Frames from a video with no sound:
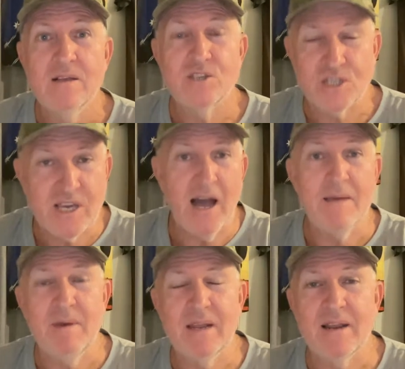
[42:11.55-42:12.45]
just
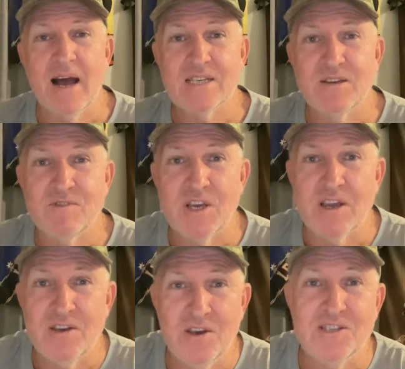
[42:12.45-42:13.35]
came in and asked if she
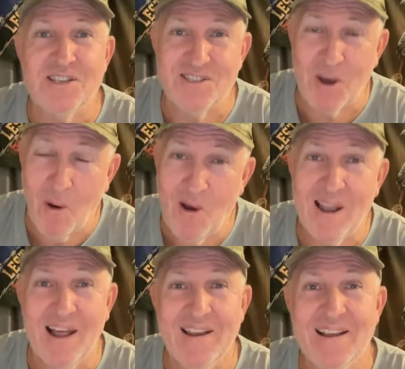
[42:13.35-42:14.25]
could use the
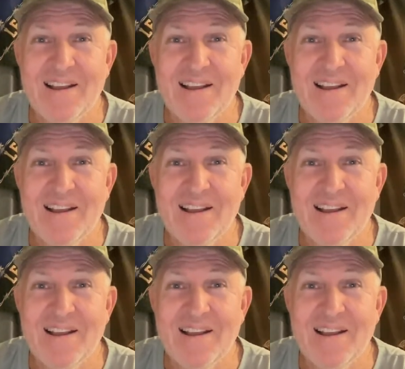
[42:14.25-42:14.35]
toilet.